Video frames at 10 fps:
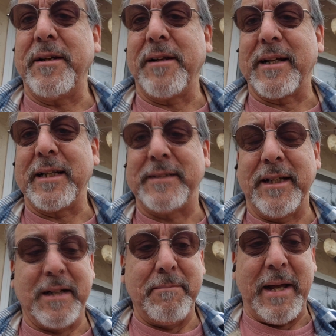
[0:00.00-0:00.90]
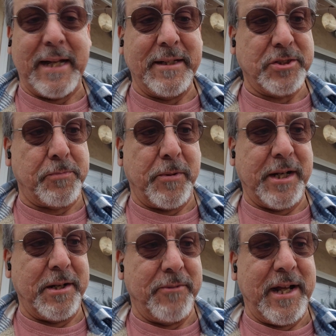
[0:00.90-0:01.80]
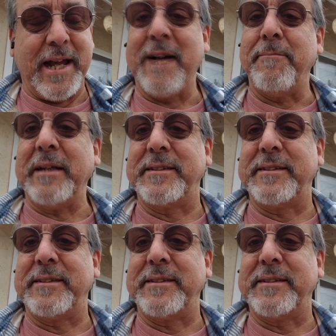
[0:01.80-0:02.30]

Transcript: And like I said, come back in the spring, and when I have my